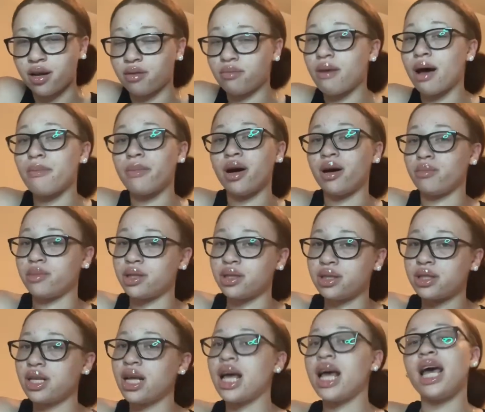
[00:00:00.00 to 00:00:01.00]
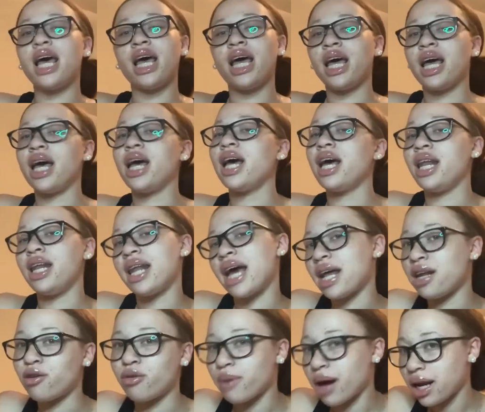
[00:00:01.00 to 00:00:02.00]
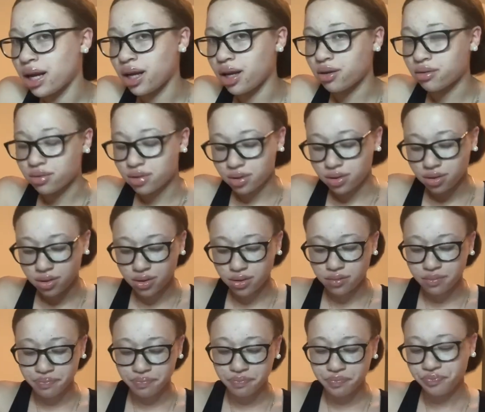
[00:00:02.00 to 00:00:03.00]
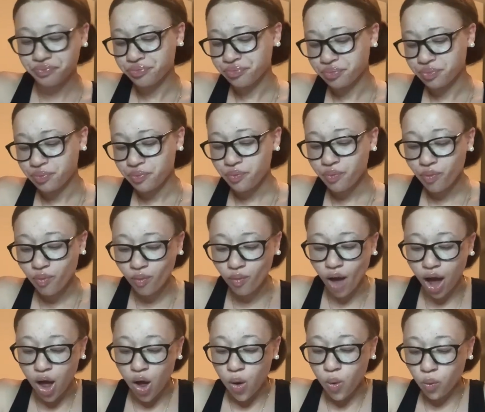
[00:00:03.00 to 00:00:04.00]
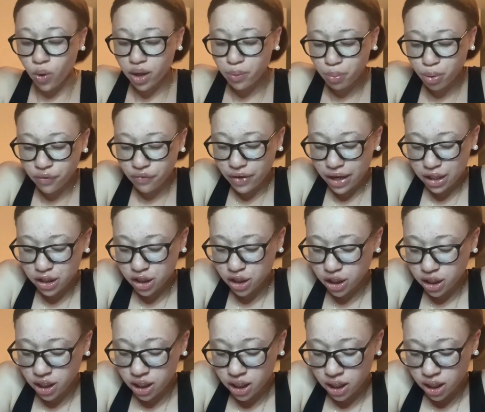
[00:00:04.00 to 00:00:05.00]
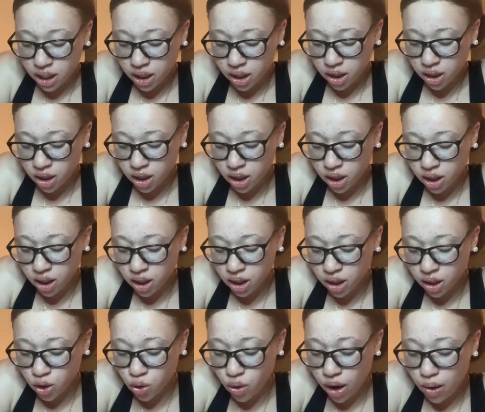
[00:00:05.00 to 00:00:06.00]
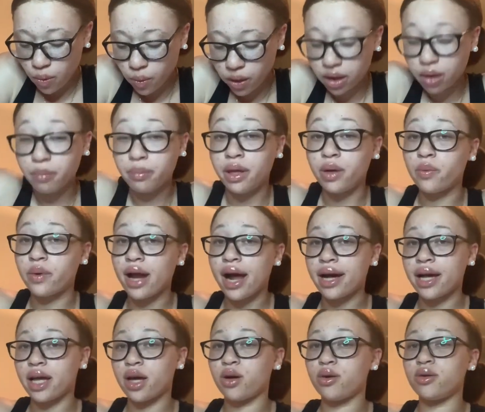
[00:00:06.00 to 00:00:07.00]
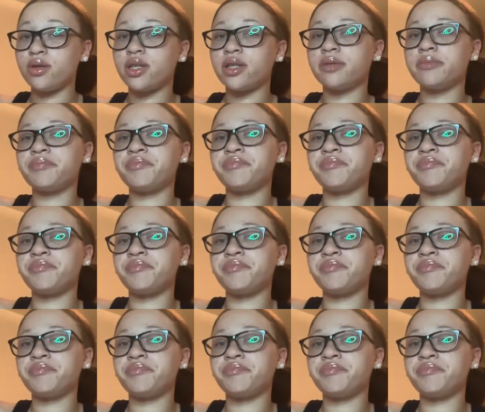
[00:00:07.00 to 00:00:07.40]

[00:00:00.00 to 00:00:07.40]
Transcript: My mom's, not nobody else's. What profession do I want to be when I get older?